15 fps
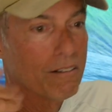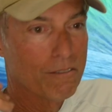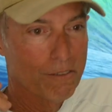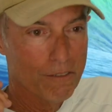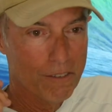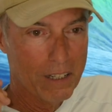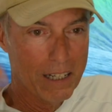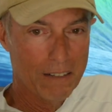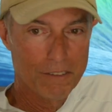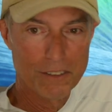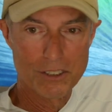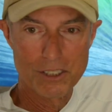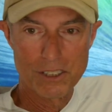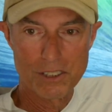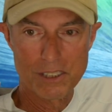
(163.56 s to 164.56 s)
fly
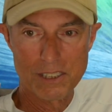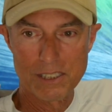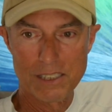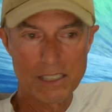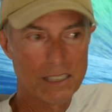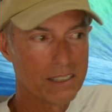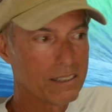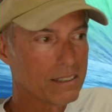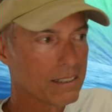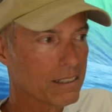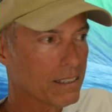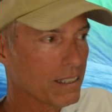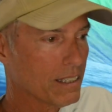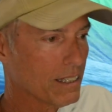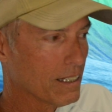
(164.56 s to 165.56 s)
fishing
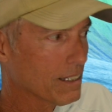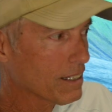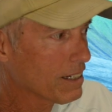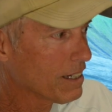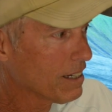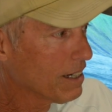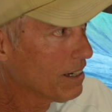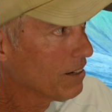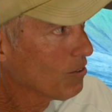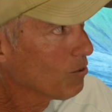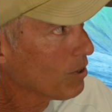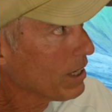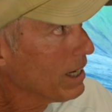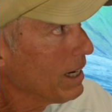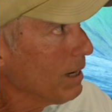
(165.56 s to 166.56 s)
season. Now
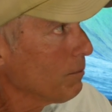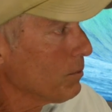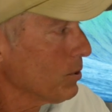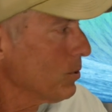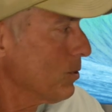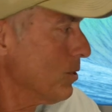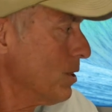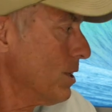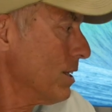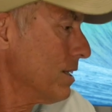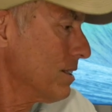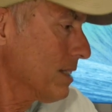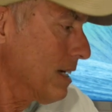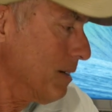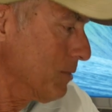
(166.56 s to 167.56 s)
what I'm doing
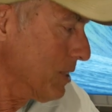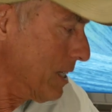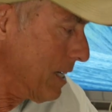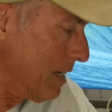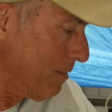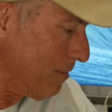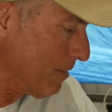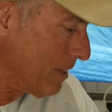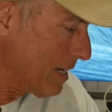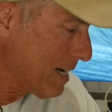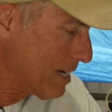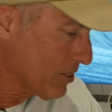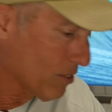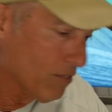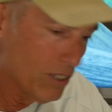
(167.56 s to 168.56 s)
is I'm tying
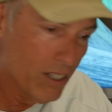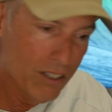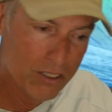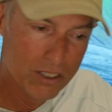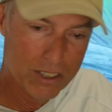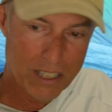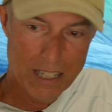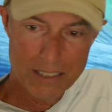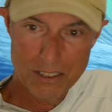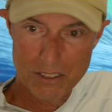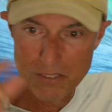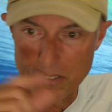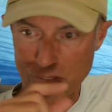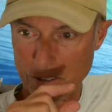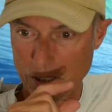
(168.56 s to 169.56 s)
flies of all
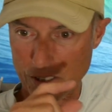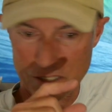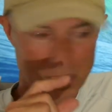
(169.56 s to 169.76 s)
sizes from little